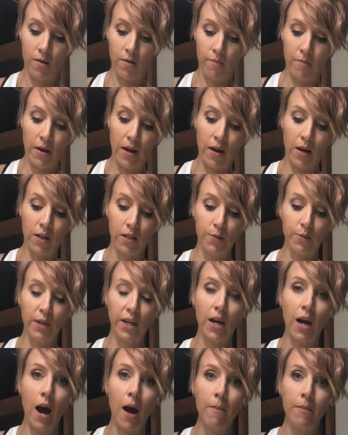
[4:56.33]
My
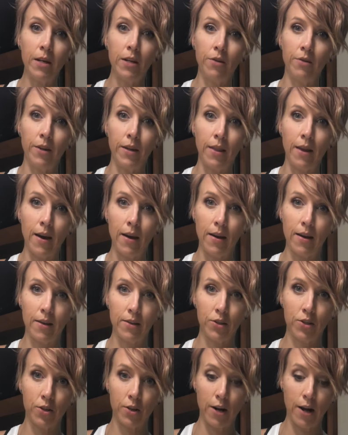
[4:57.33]
husband caught me doing that
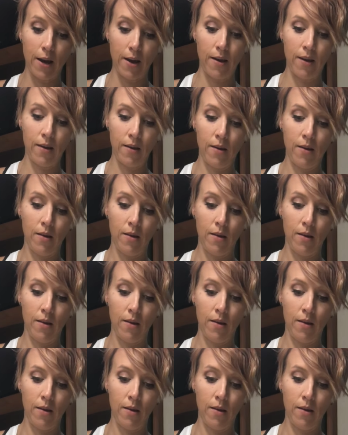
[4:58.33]
yesterday.